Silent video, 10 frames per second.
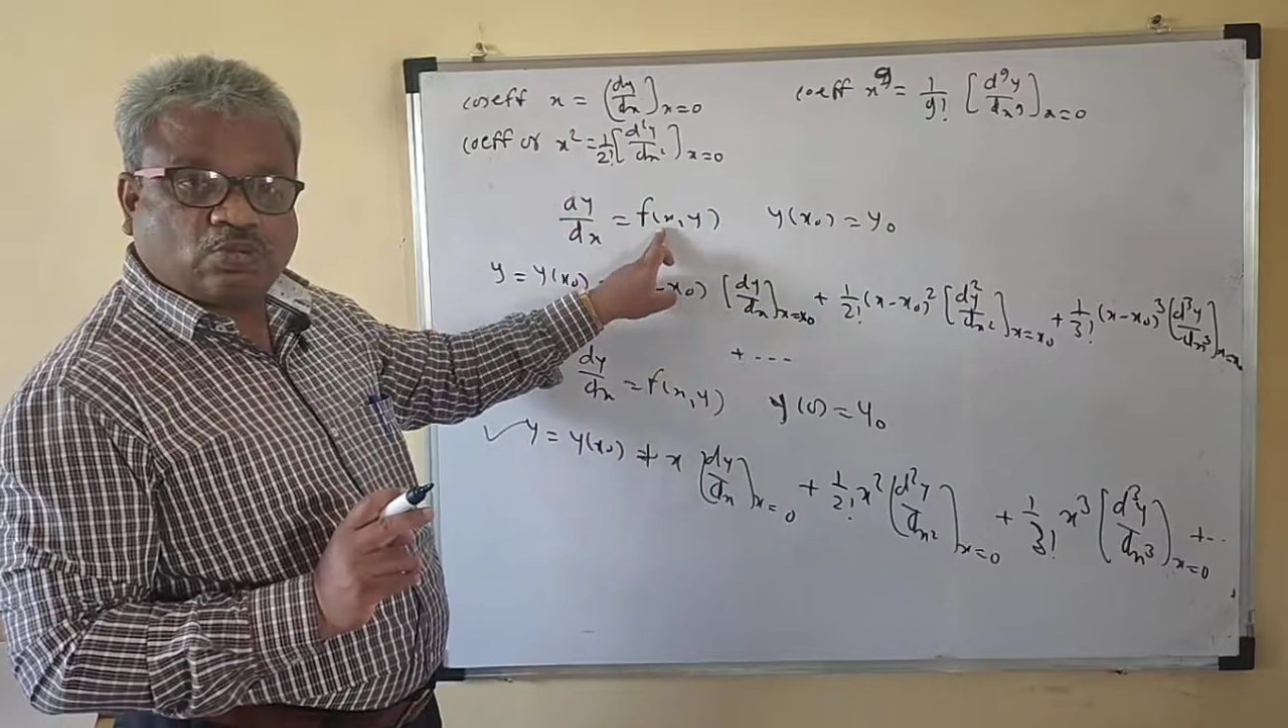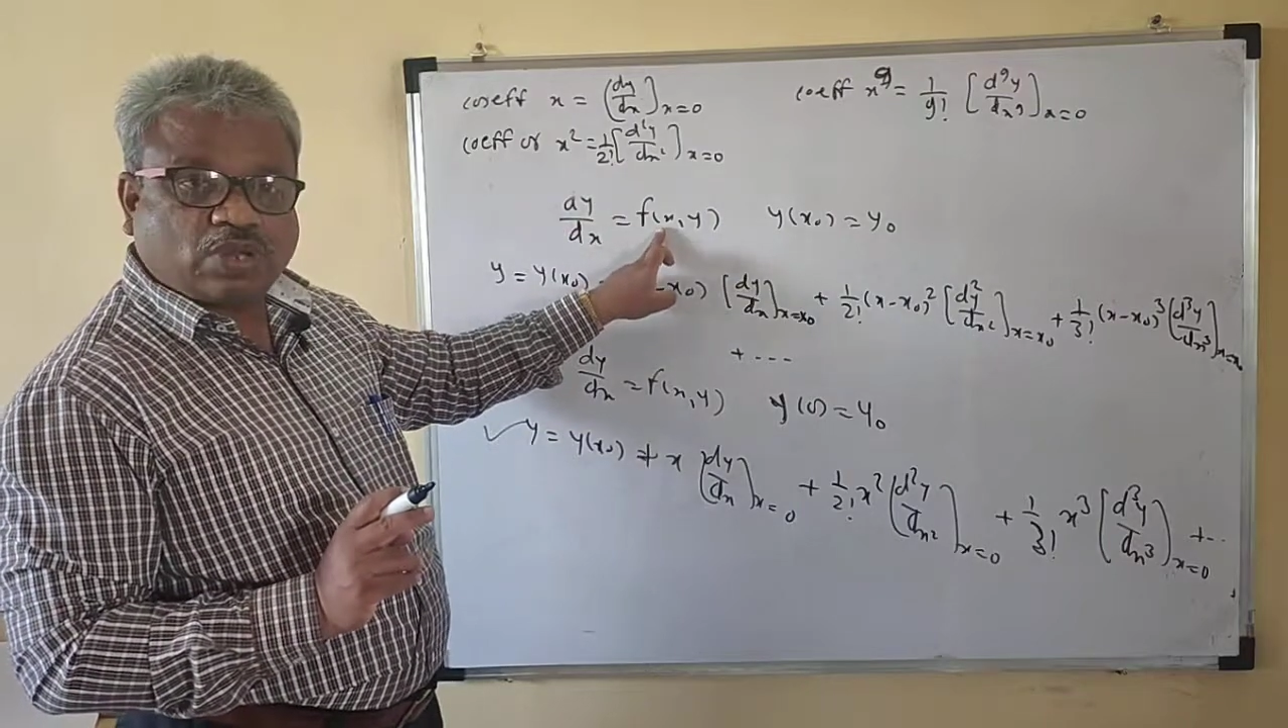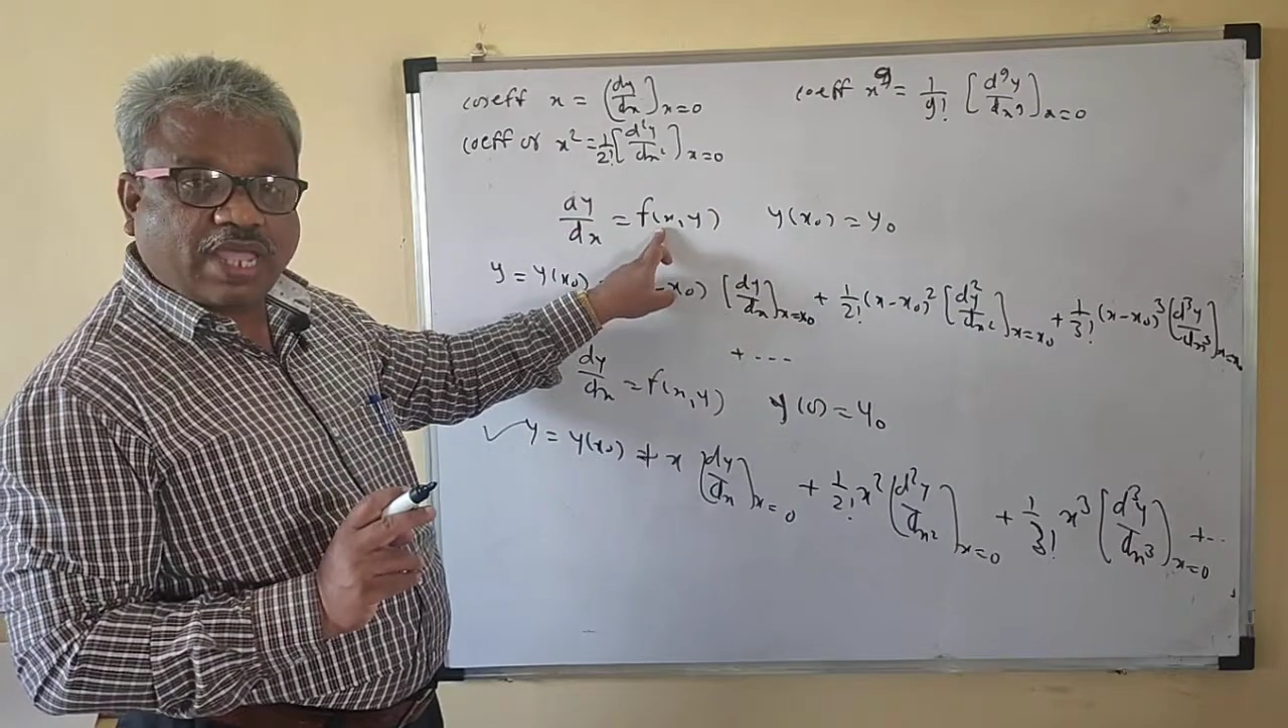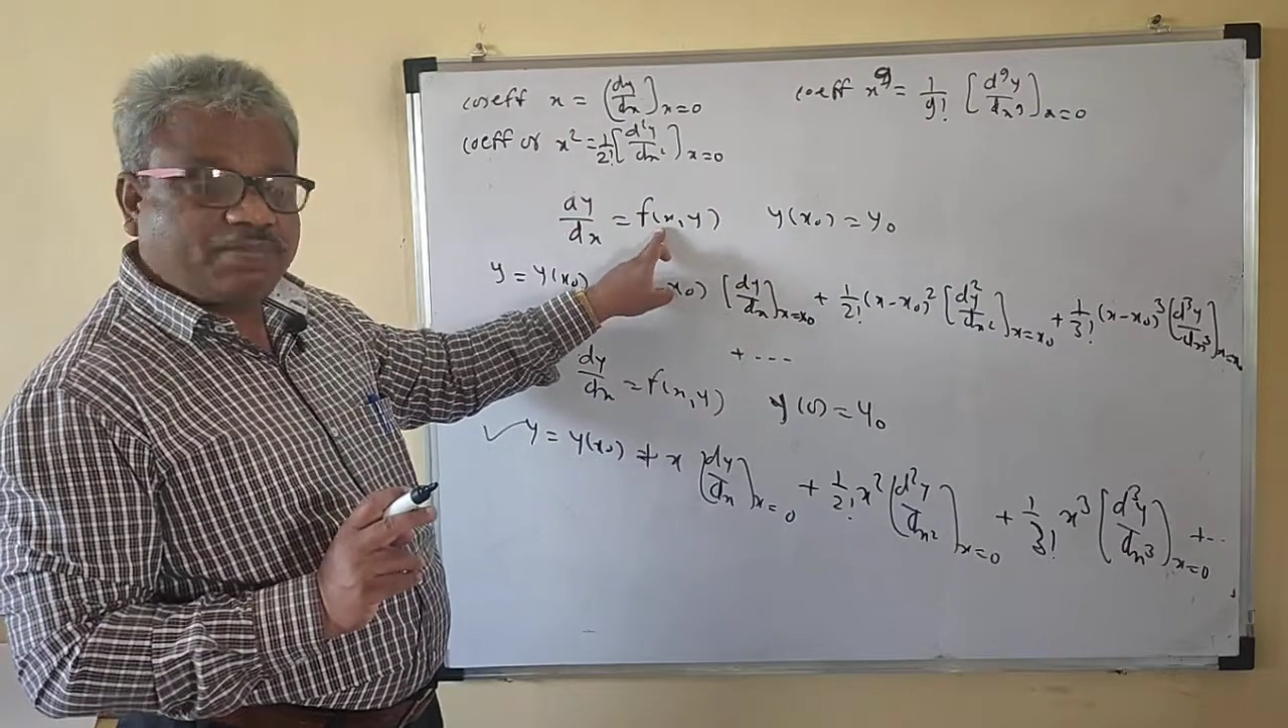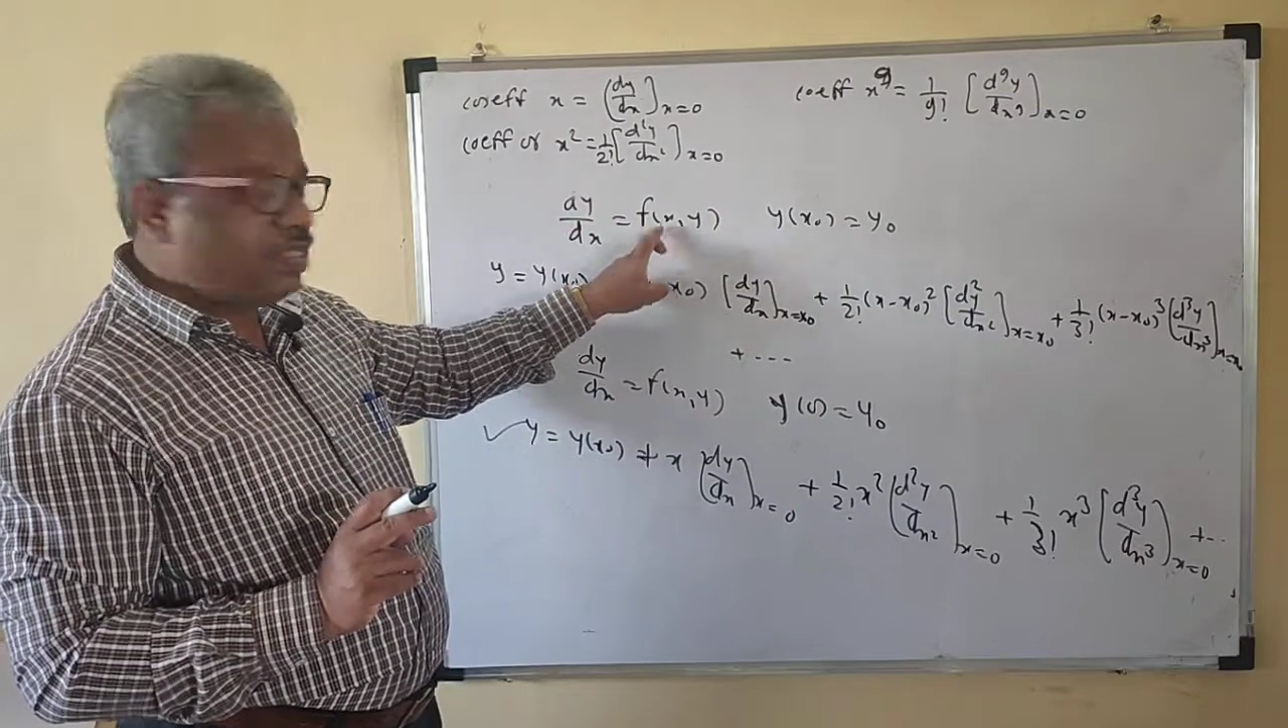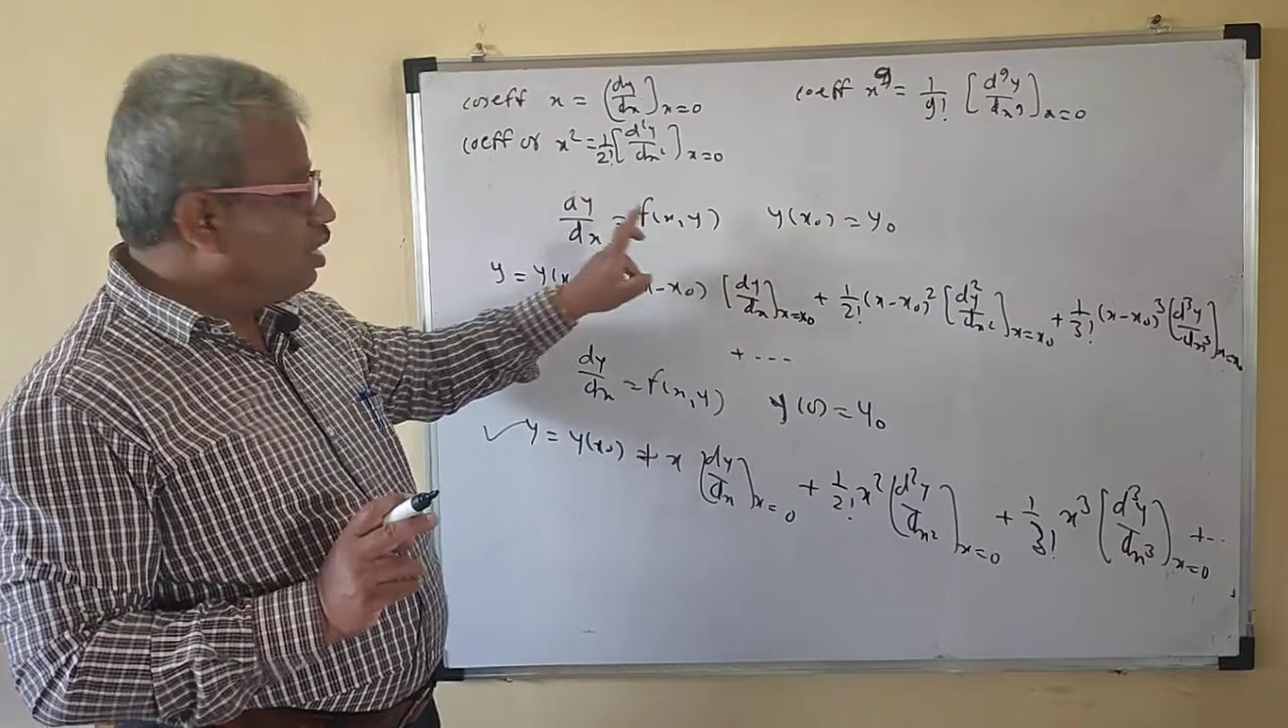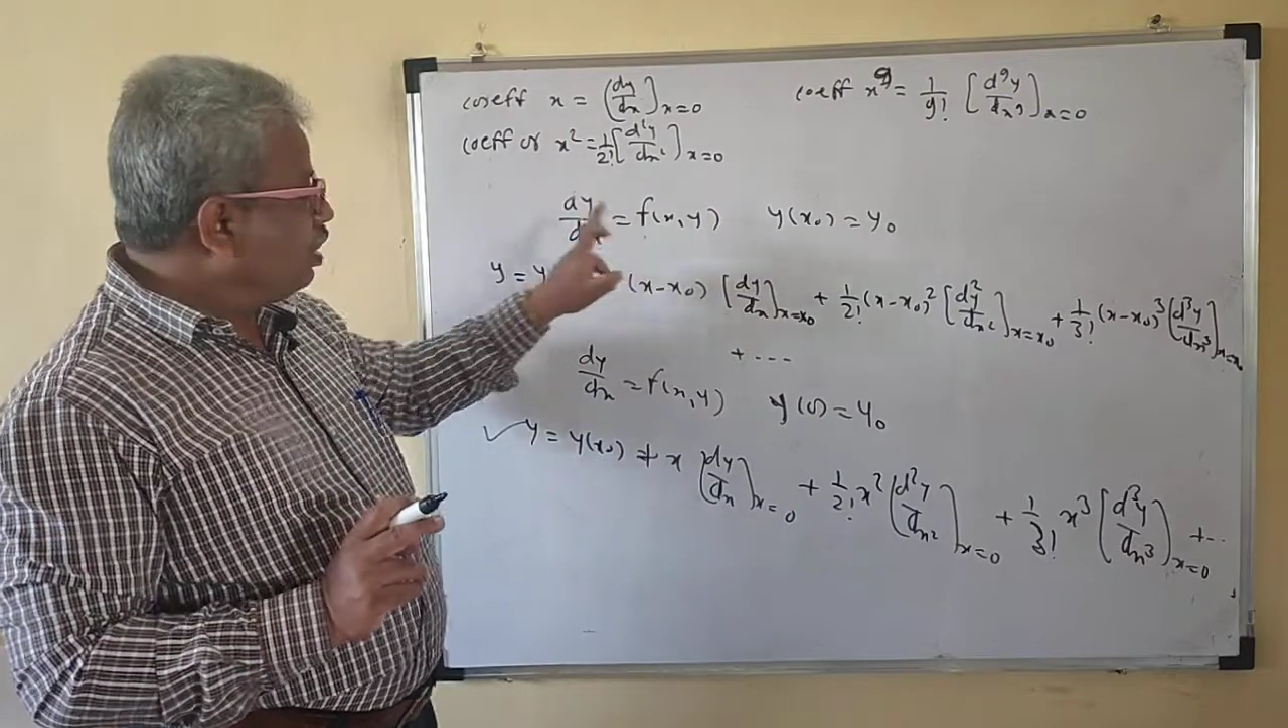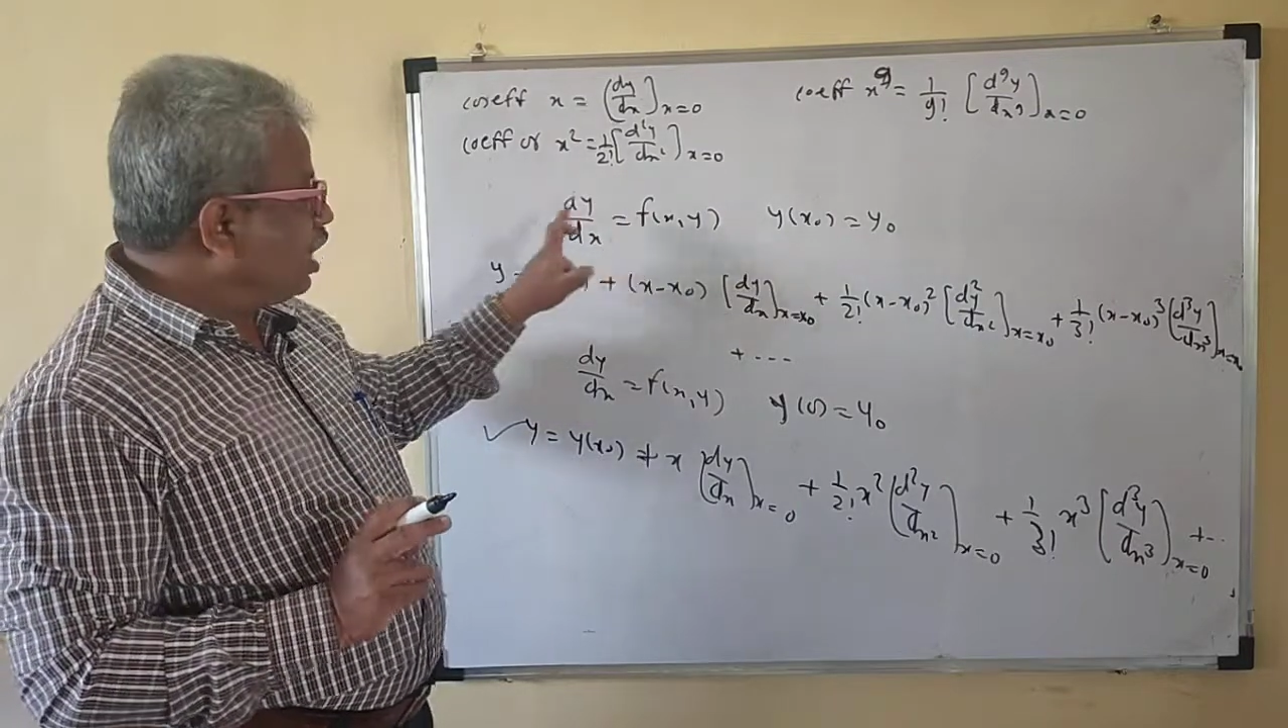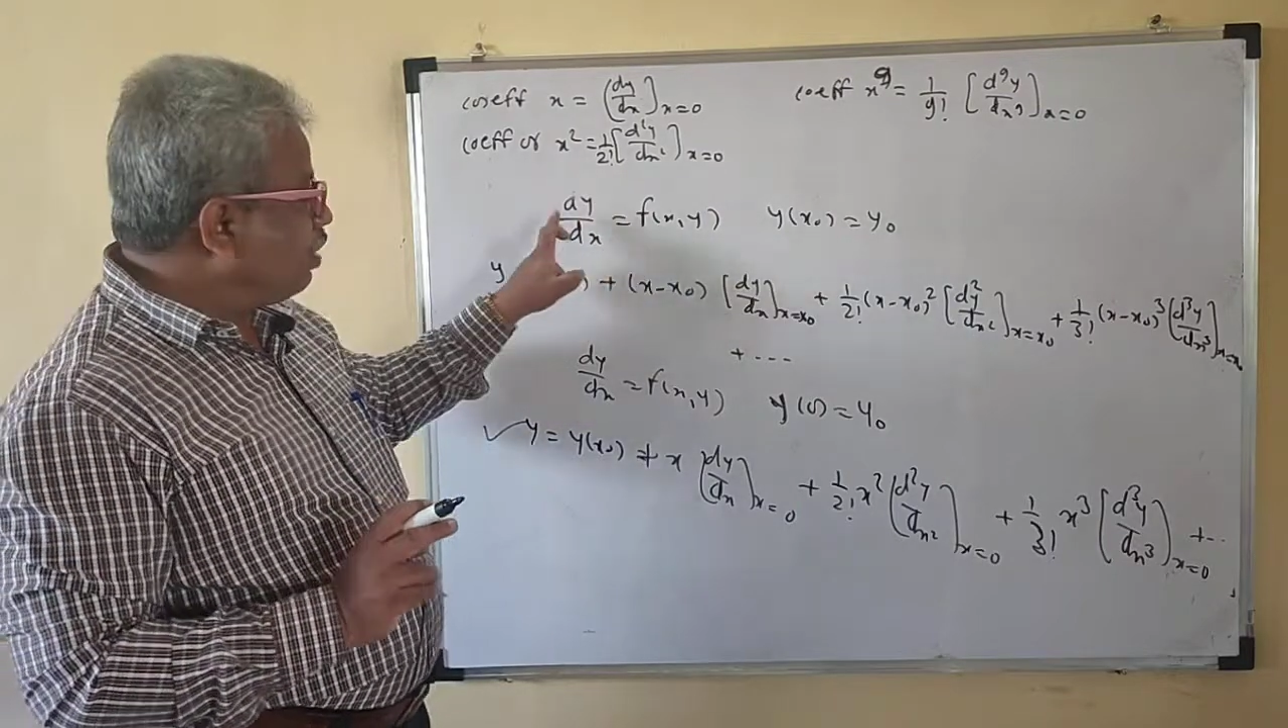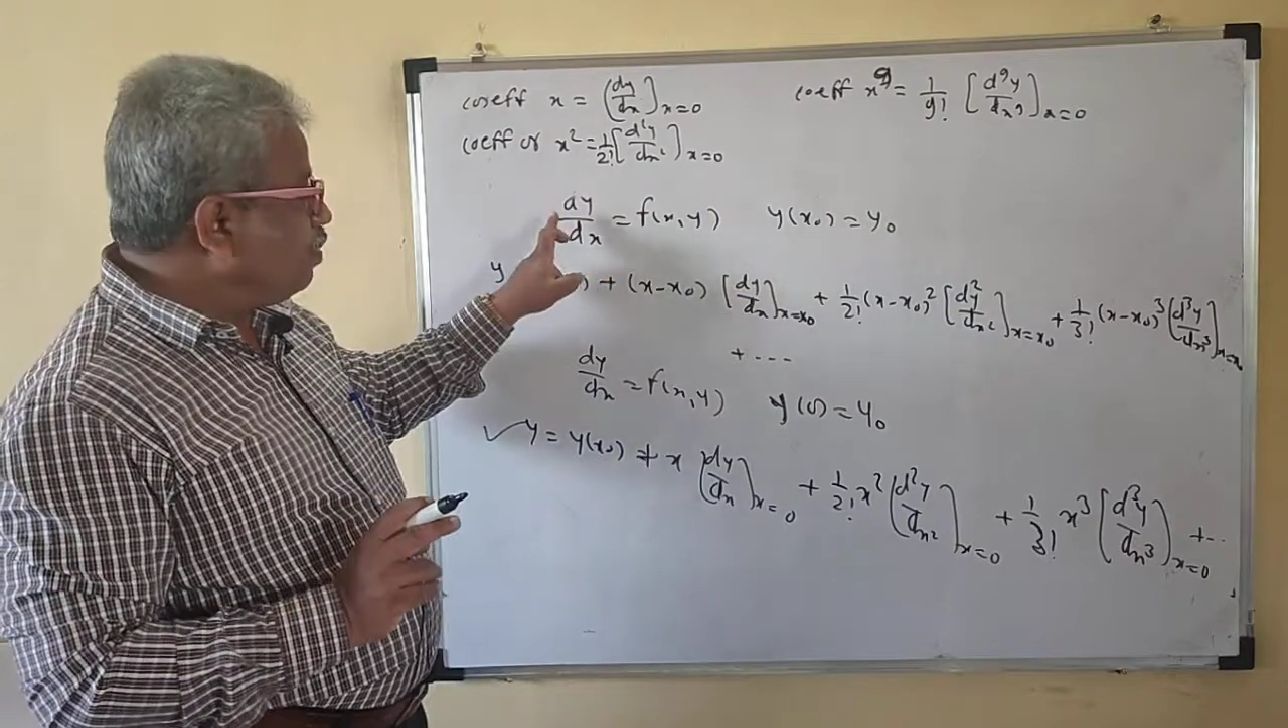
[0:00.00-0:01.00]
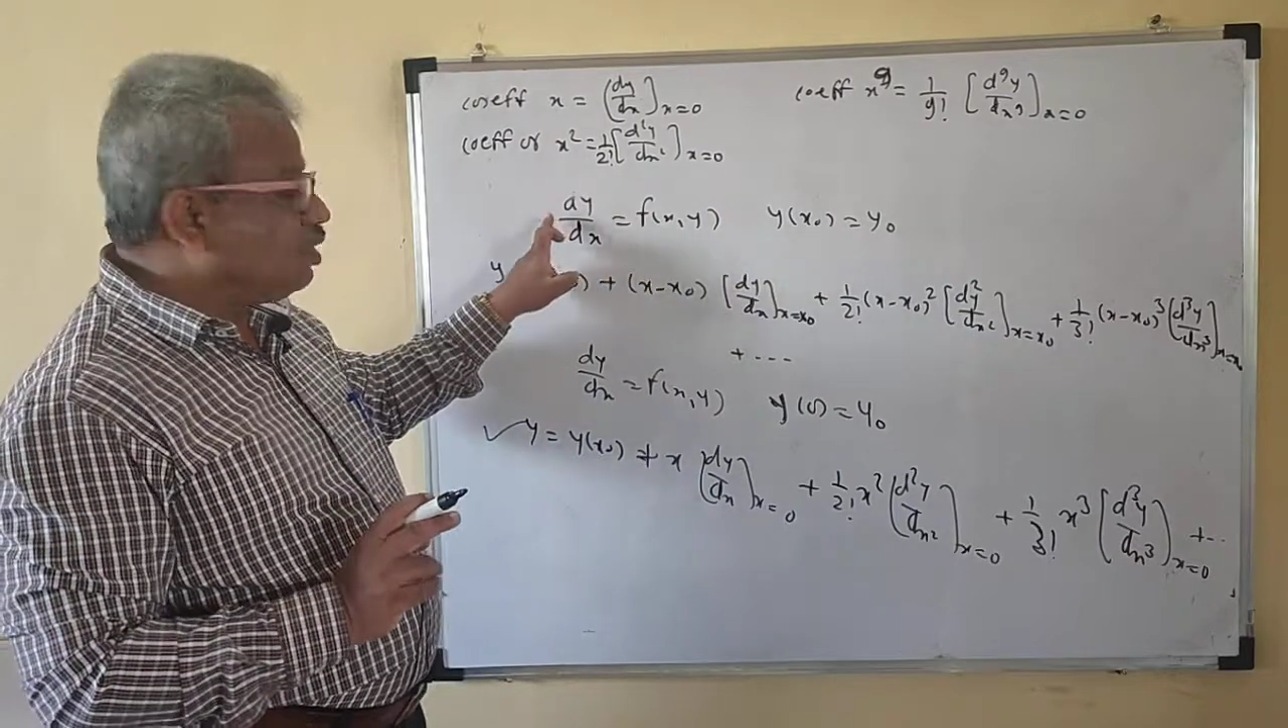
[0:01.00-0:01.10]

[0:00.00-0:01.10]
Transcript: 2 times, that